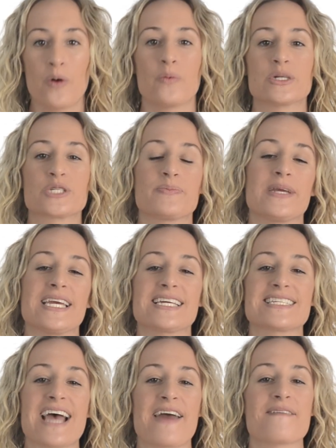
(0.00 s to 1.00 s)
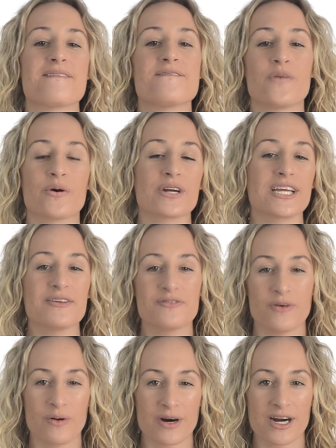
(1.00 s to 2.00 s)
which peaked at
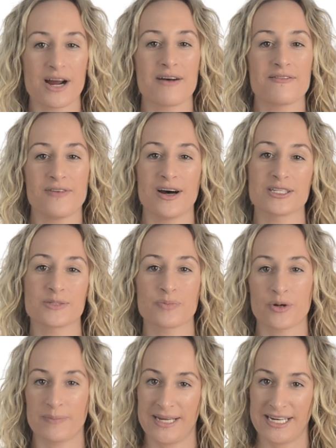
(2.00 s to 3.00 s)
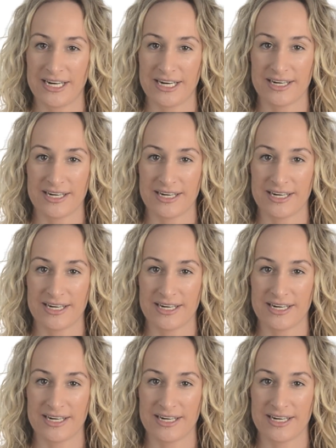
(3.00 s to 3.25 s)
forty-four volts per meter.